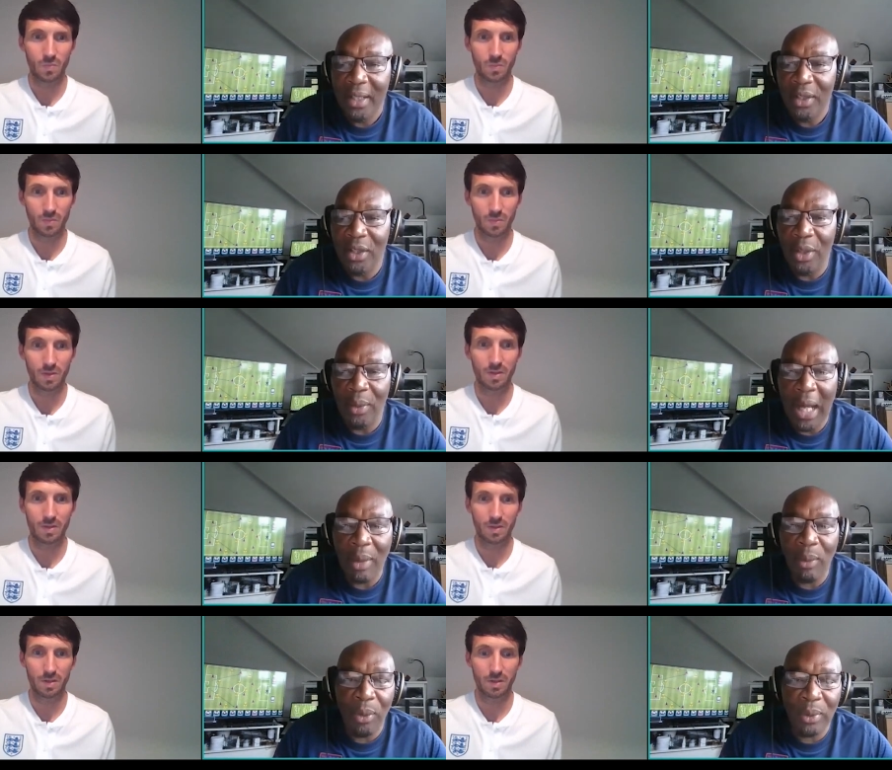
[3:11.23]
Speaker 1: you know how
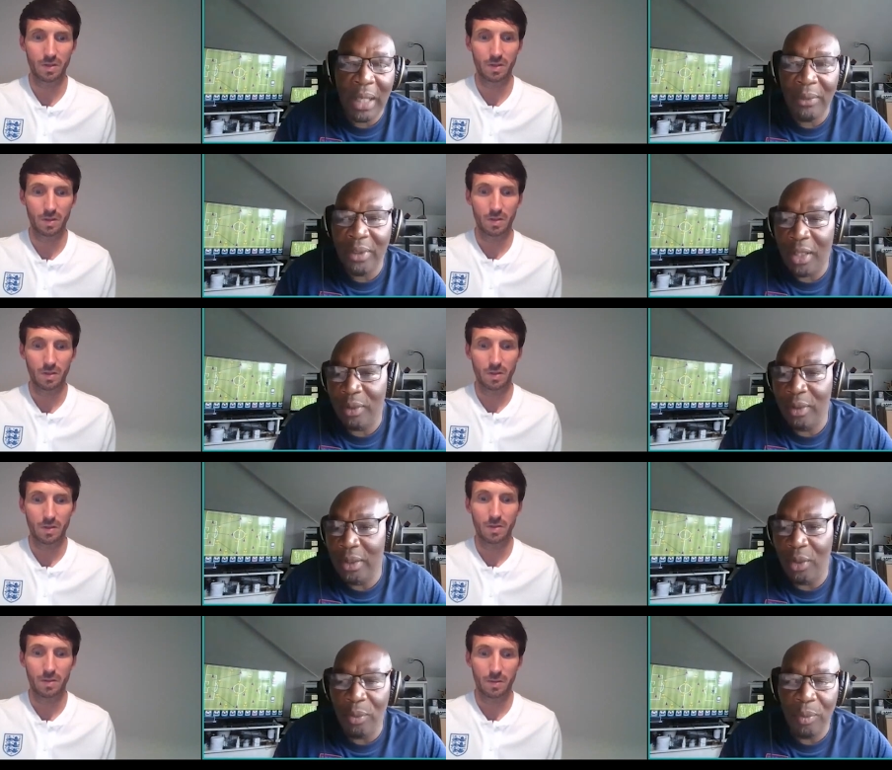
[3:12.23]
old how young you
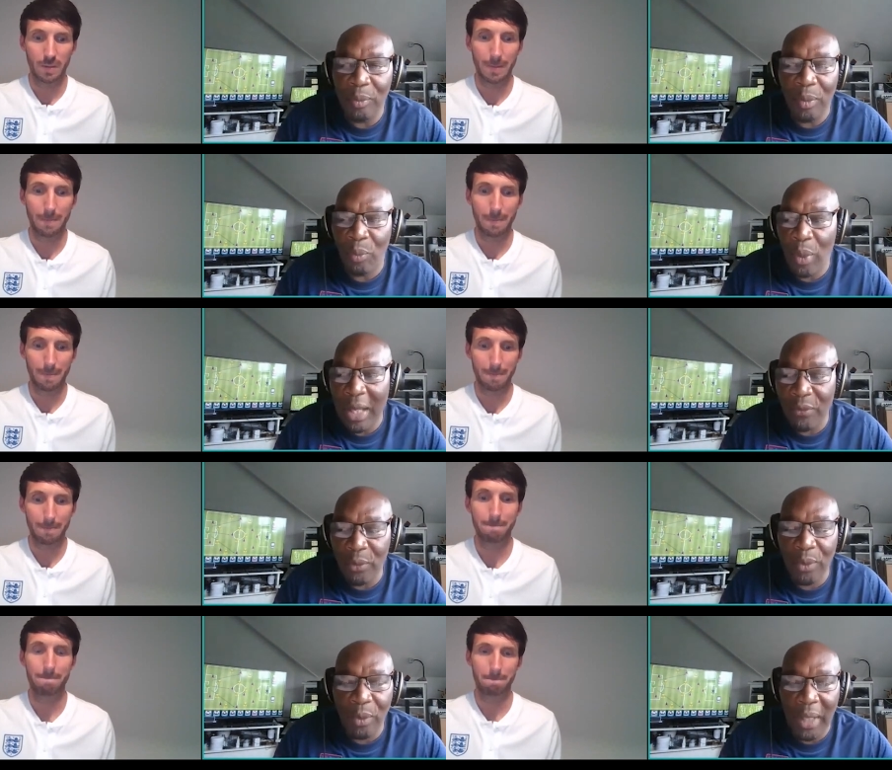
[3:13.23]
know whatever
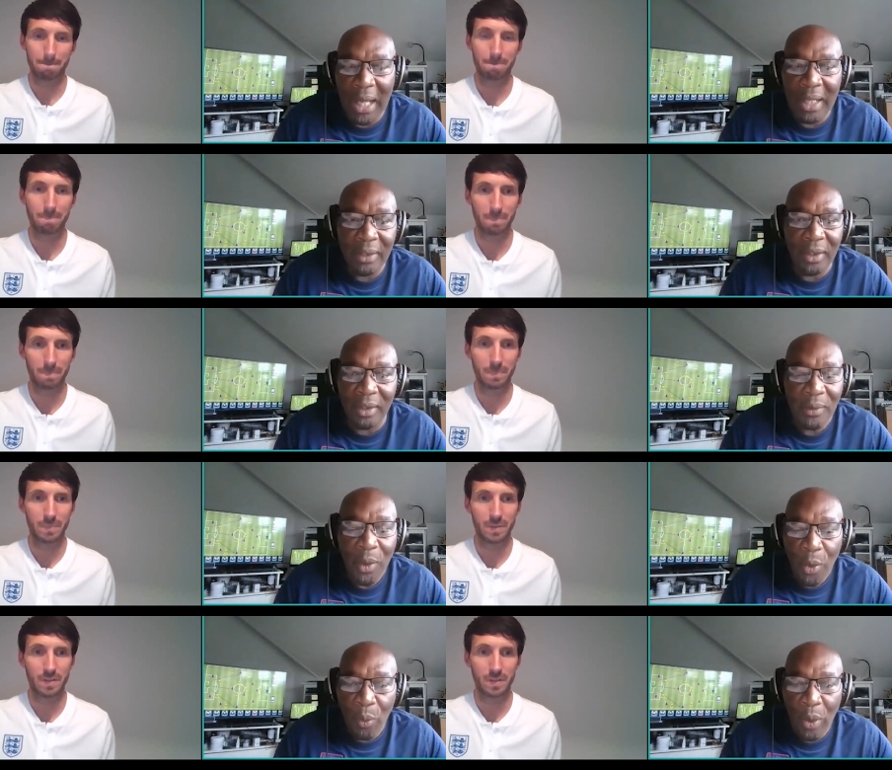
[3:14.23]
uh, you know
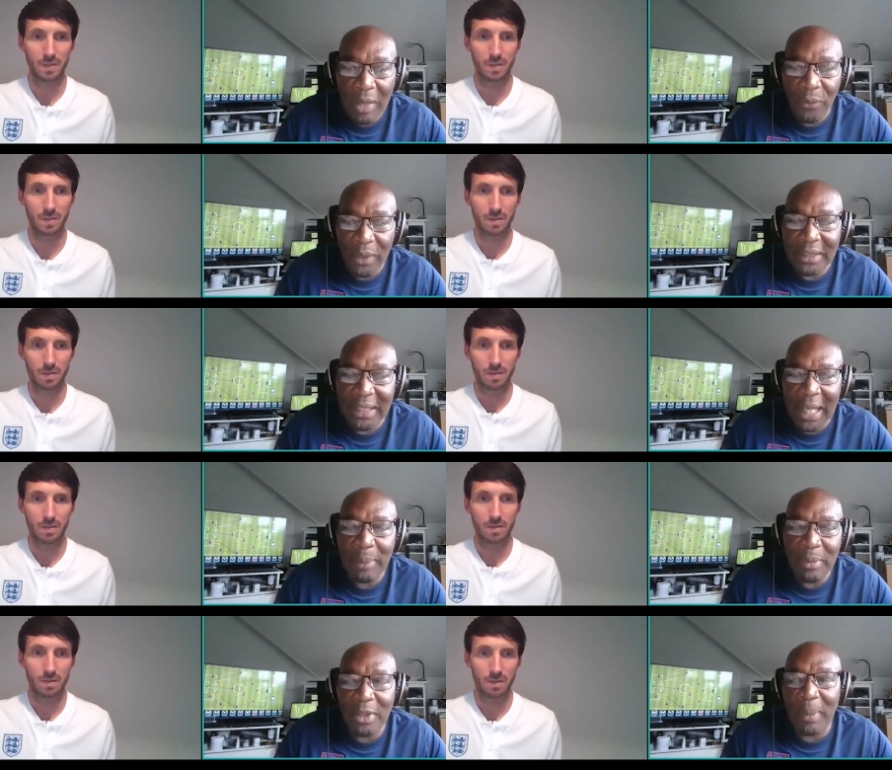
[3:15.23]
whatever it is the
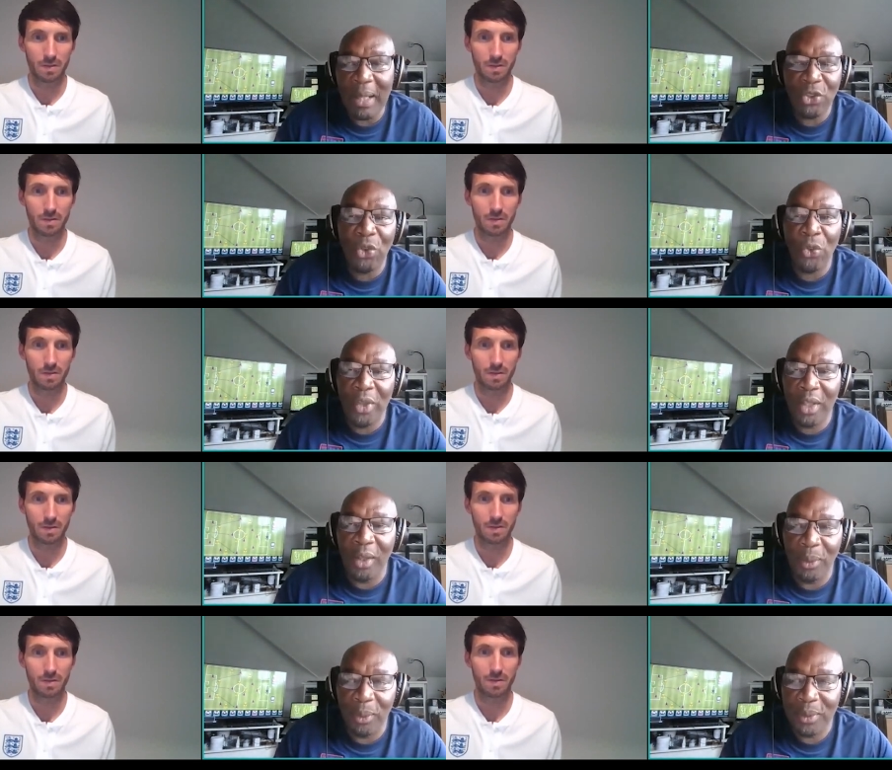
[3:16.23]
game is about scoring
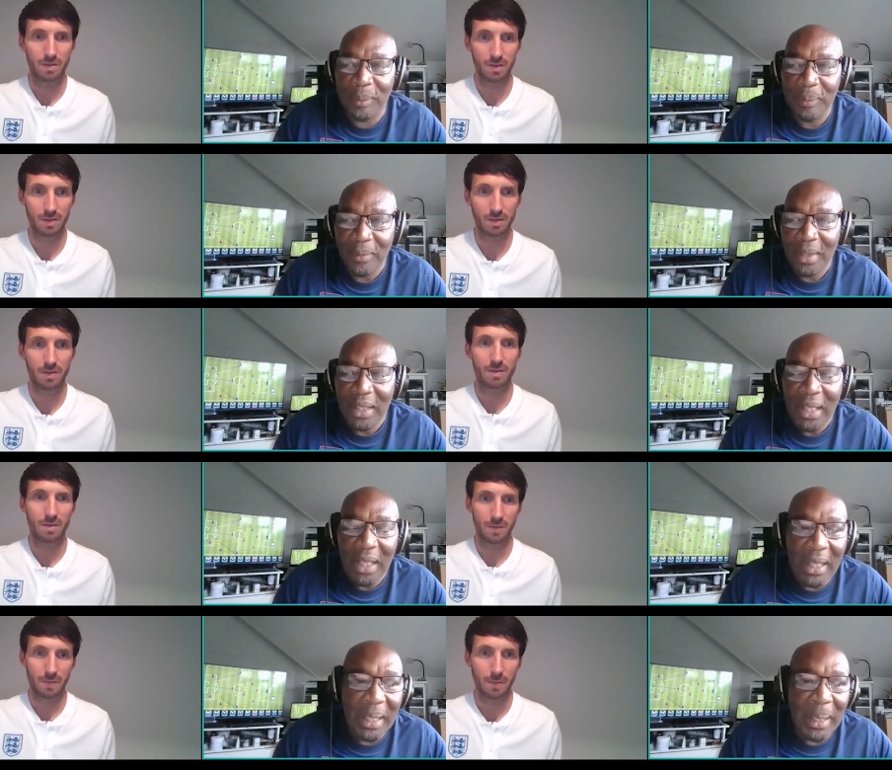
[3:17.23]
goals
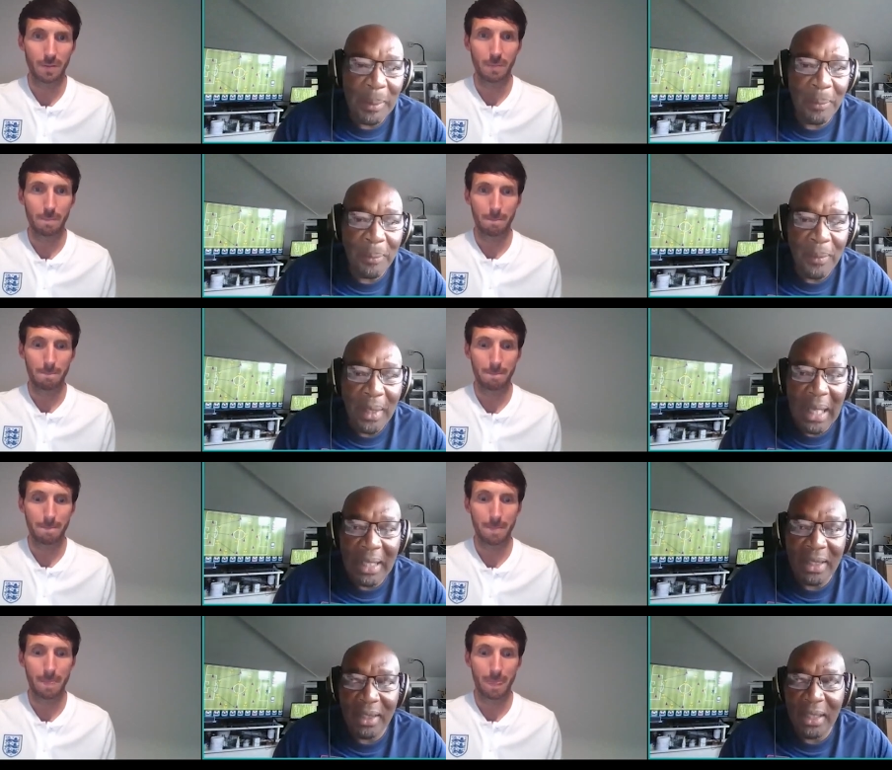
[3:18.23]
um
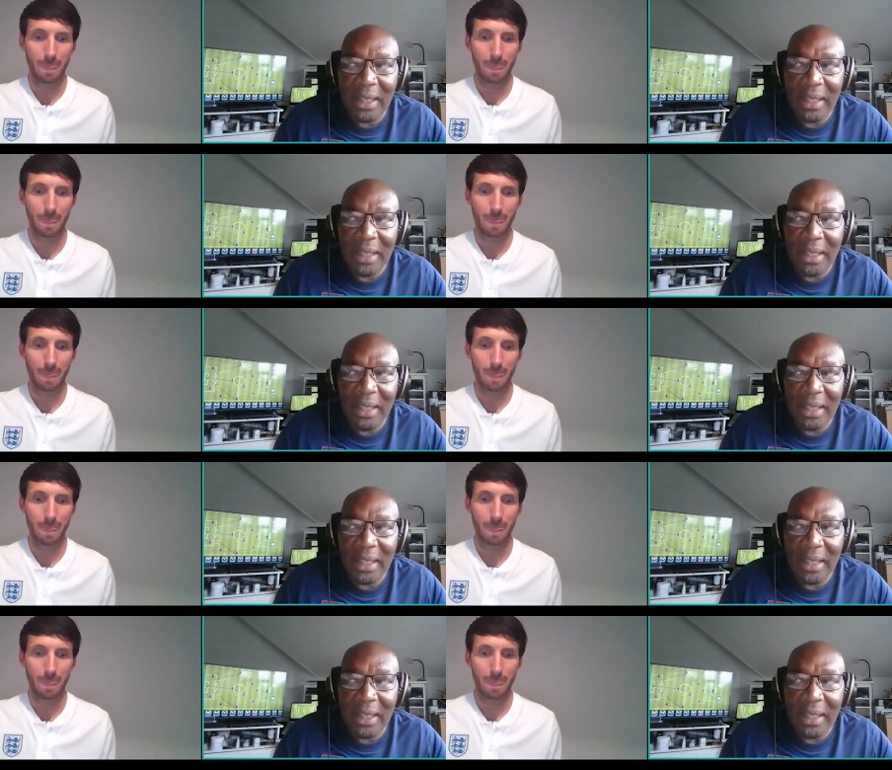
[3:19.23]
and